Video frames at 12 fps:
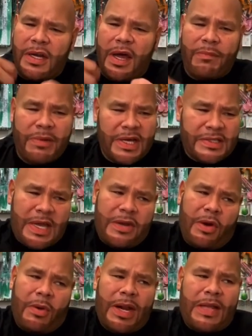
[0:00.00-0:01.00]
and love, because I
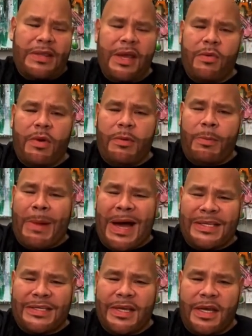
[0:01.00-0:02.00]
know what I deal with
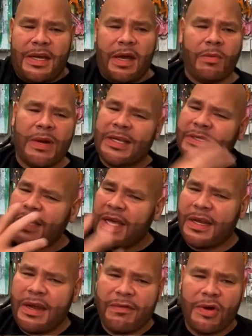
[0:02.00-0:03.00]
my son. And when I
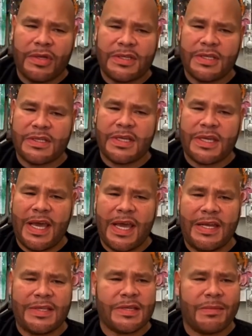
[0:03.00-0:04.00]
see another autistic
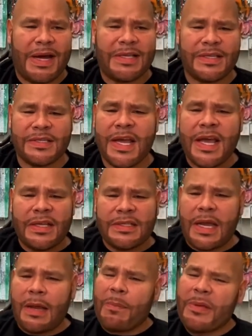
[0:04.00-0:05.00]
kid and somebody says,
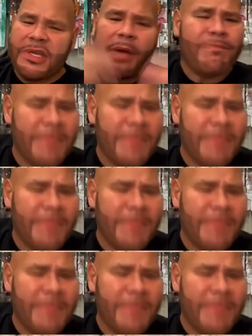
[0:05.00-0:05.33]
take a picture,